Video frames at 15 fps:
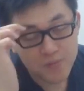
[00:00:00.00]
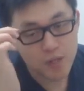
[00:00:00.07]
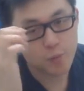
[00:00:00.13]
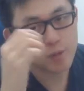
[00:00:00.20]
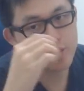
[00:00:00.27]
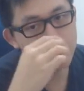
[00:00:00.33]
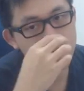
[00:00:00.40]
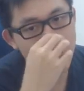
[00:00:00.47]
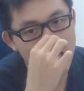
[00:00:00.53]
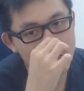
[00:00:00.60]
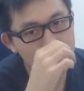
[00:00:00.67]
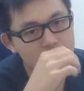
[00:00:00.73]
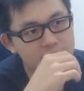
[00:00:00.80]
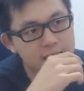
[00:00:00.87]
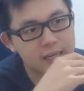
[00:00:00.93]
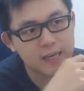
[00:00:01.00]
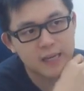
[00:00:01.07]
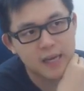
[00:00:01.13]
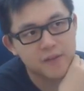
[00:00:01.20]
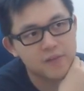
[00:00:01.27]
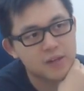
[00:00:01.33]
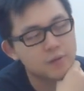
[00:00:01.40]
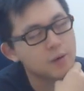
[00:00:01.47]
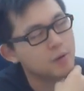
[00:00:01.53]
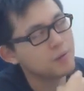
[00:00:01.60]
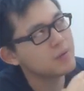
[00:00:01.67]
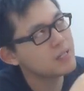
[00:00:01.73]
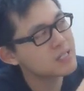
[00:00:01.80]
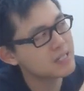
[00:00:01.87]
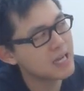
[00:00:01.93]
Which we actually have... Well,
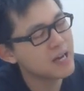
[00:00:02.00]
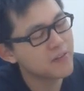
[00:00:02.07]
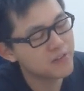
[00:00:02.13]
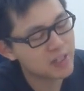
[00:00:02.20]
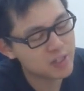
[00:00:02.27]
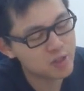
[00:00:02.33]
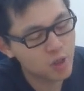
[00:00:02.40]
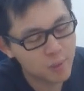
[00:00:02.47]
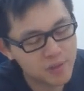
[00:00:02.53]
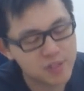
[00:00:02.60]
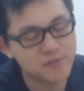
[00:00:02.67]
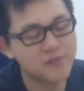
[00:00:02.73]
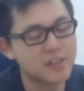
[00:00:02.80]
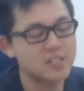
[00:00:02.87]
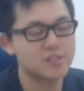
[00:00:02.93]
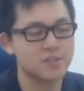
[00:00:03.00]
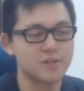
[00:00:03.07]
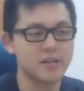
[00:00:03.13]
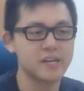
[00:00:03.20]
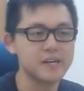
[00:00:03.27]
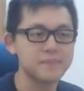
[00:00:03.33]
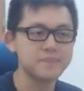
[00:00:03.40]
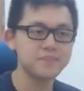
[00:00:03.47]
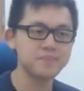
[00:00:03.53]
it's kind of like Gnomish Inventor, right?